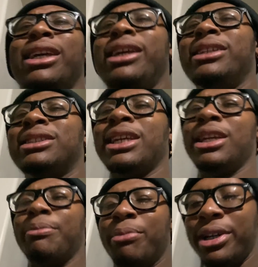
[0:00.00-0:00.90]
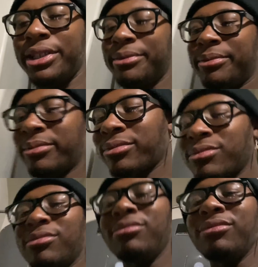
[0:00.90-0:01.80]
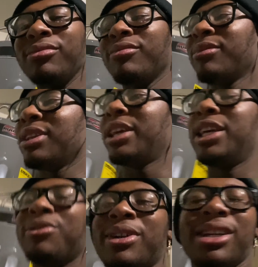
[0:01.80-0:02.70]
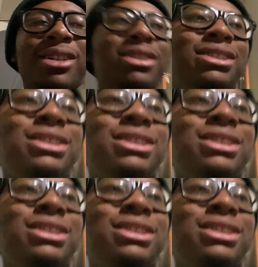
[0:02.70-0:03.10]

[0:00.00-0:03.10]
intake. But anyway, y'all.